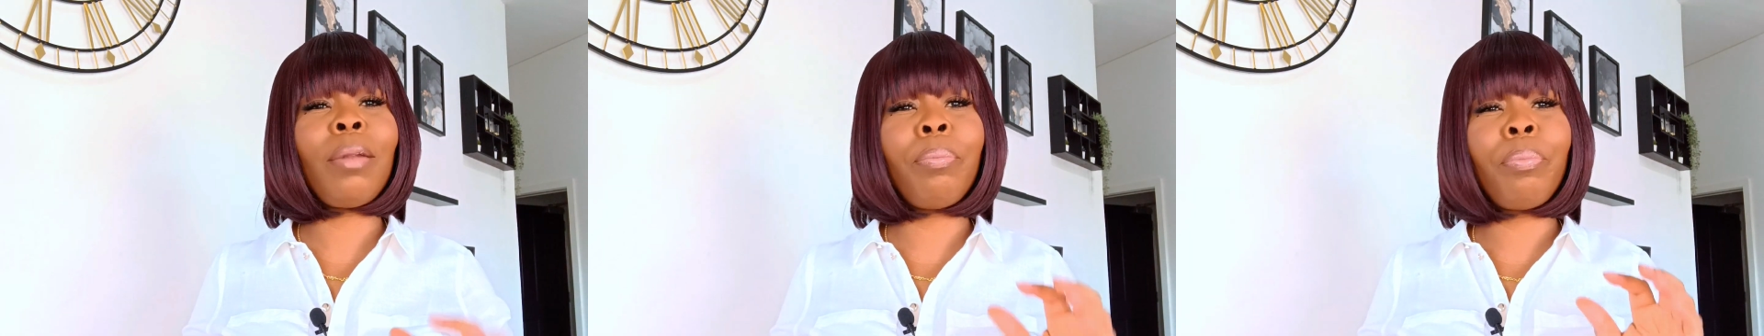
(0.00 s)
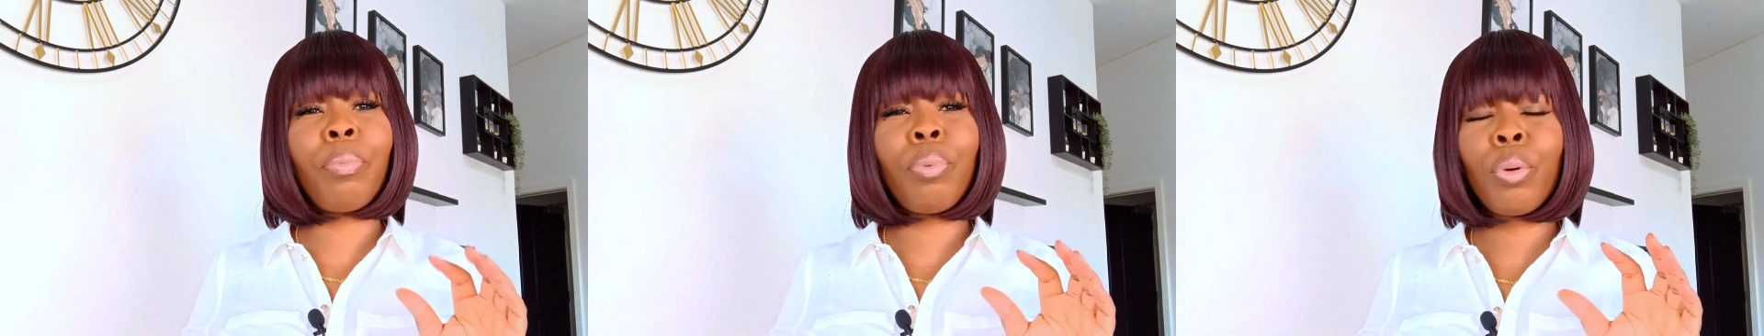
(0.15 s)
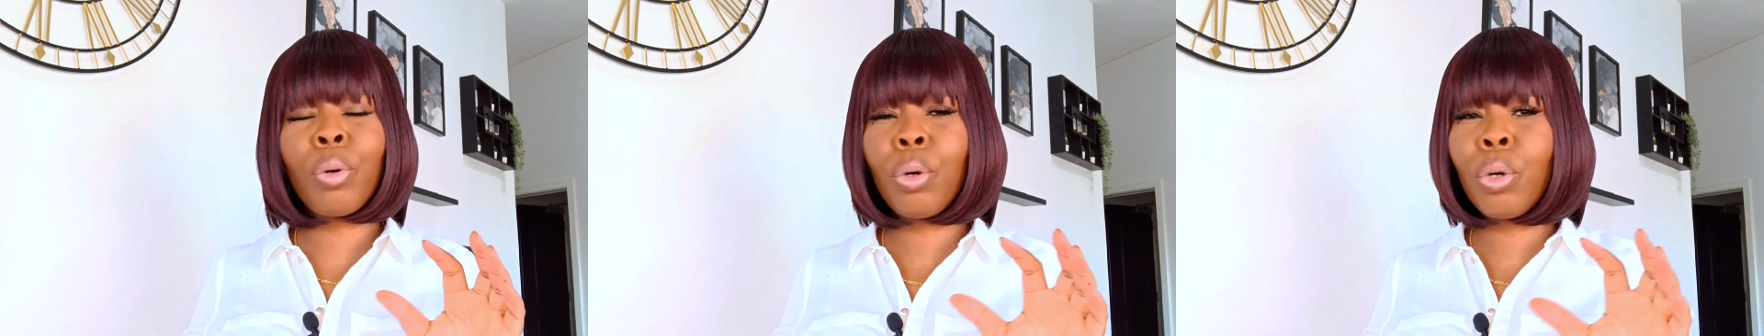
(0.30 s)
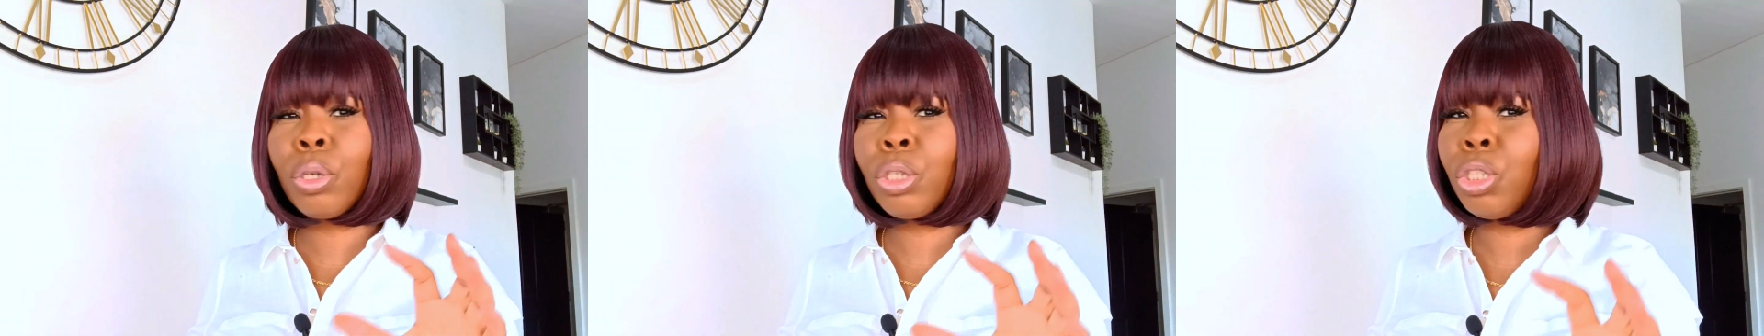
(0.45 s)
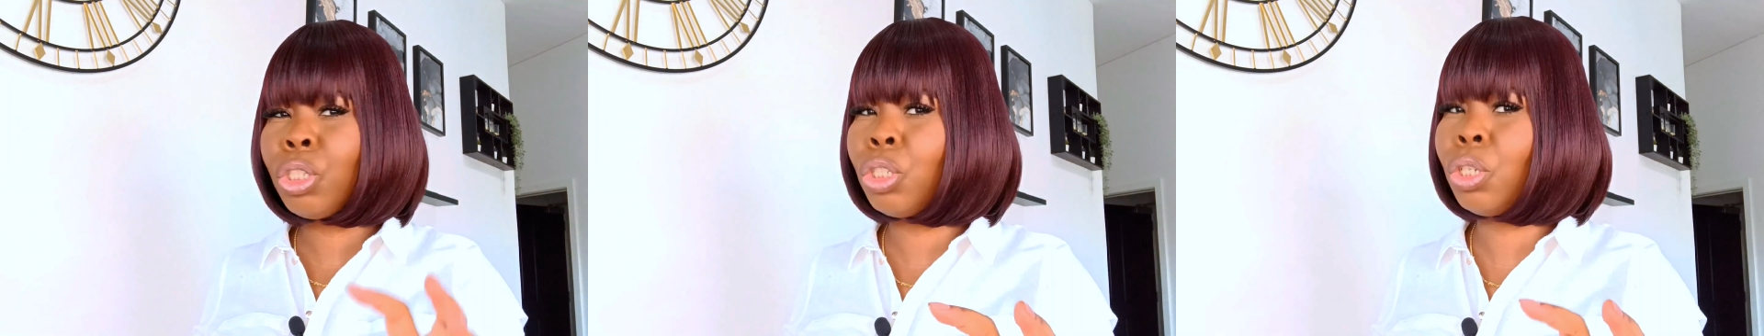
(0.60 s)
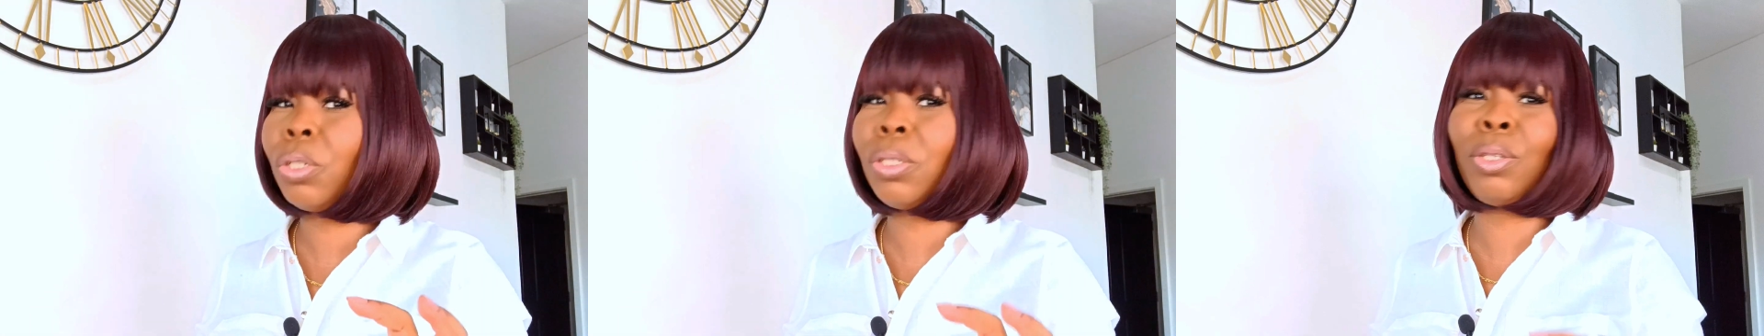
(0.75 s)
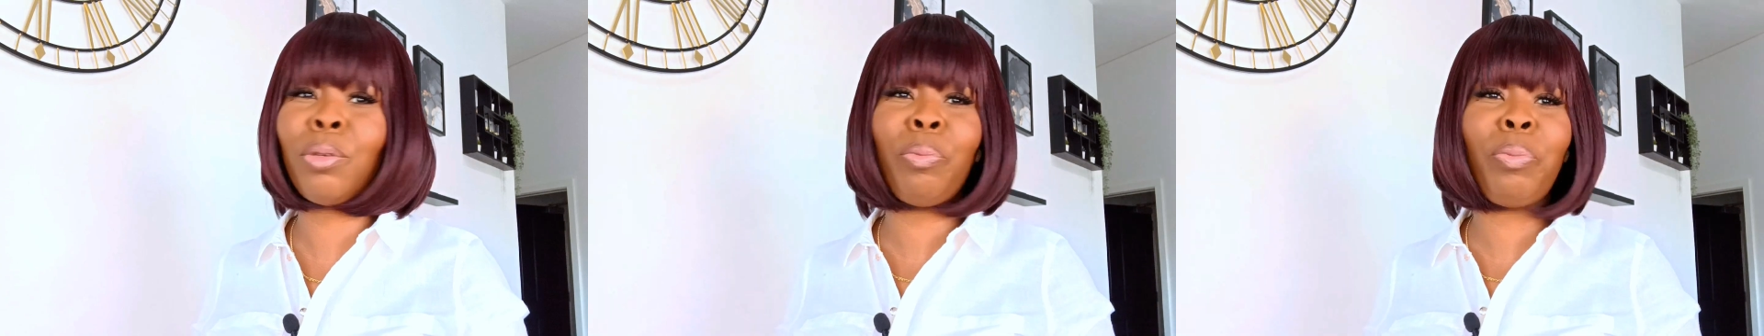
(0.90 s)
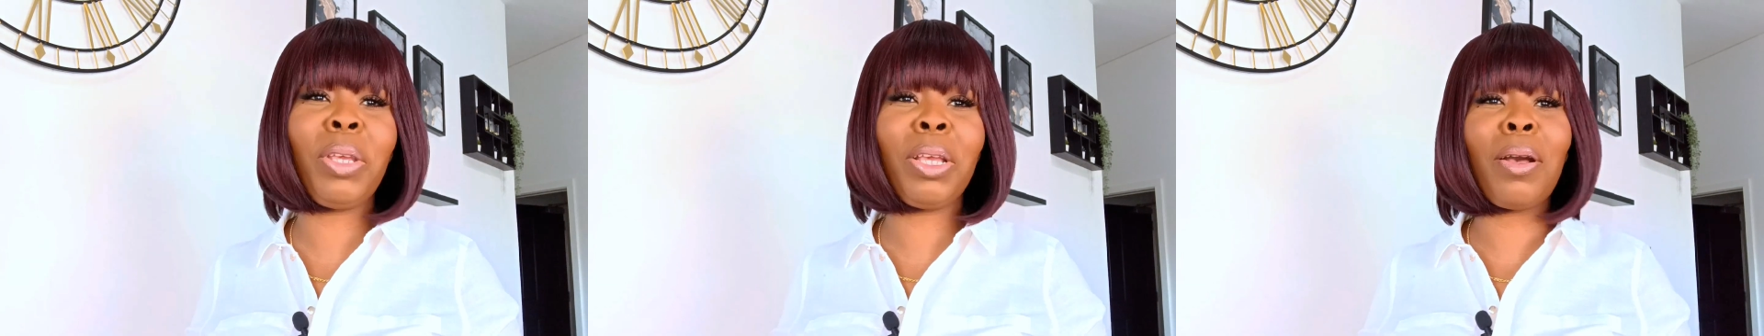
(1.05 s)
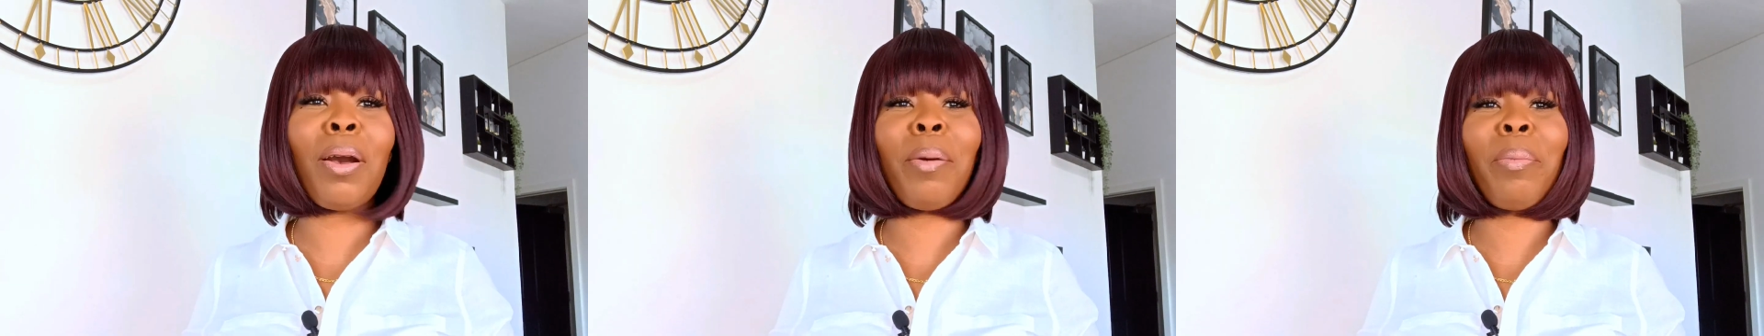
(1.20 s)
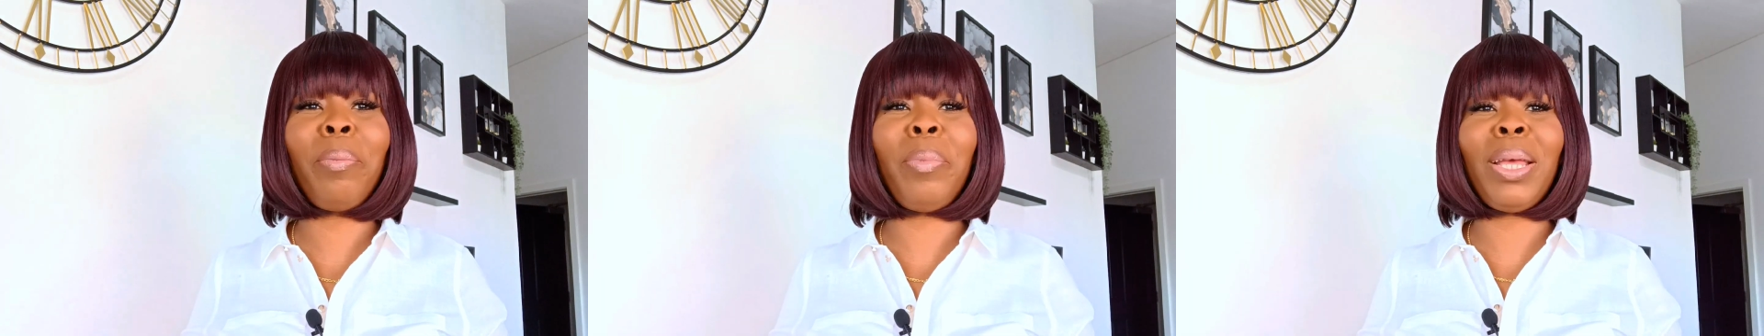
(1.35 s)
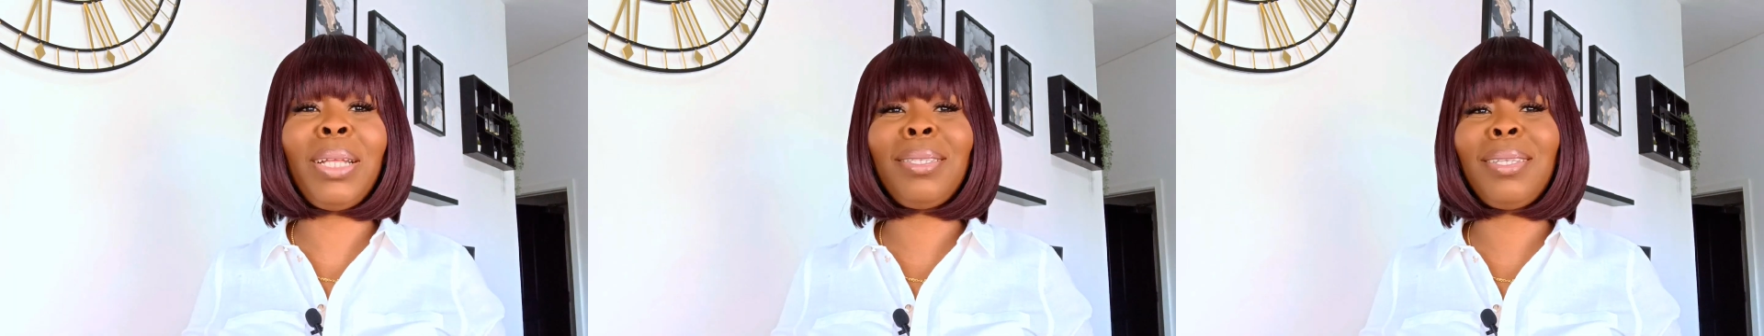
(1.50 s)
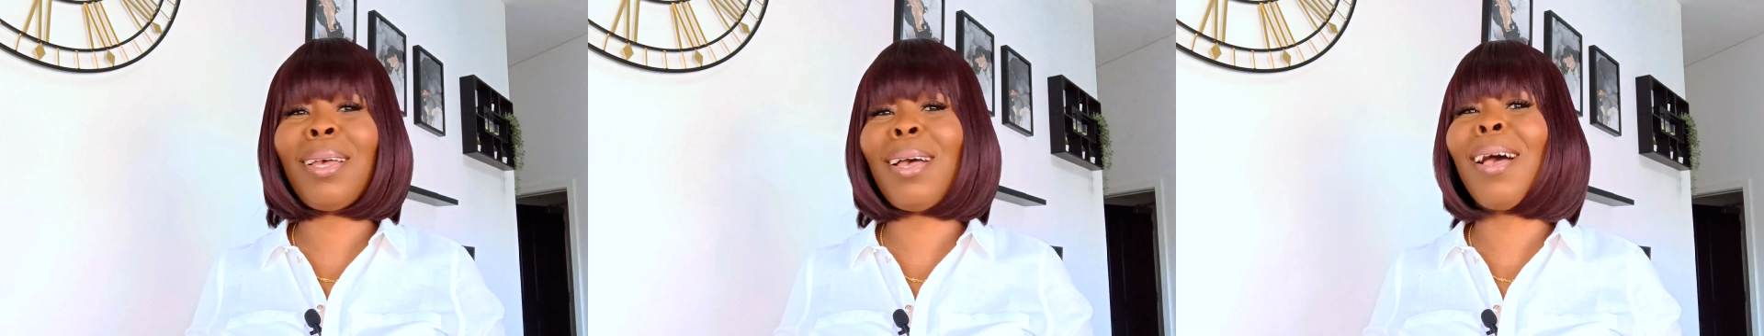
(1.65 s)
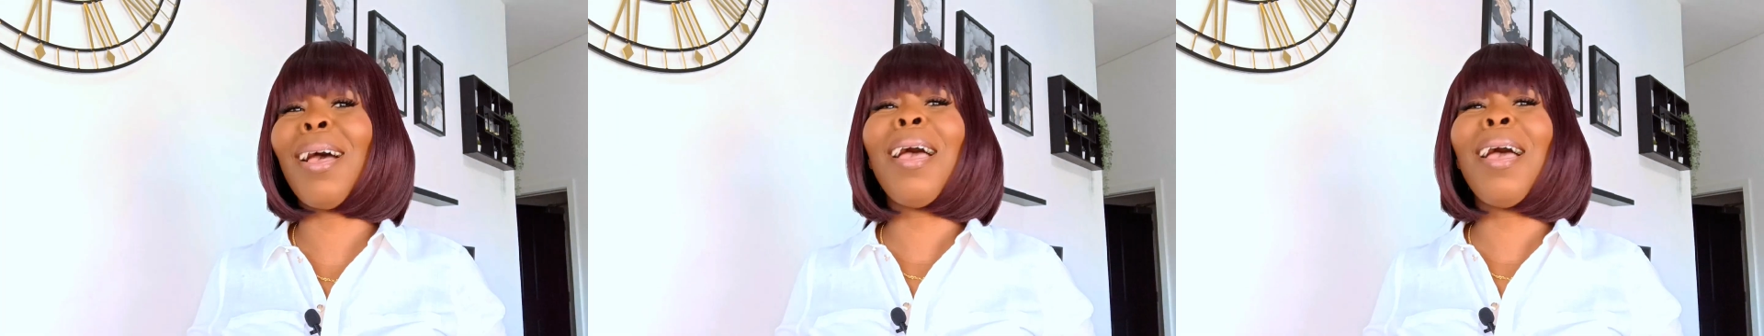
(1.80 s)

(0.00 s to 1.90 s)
push you to become better,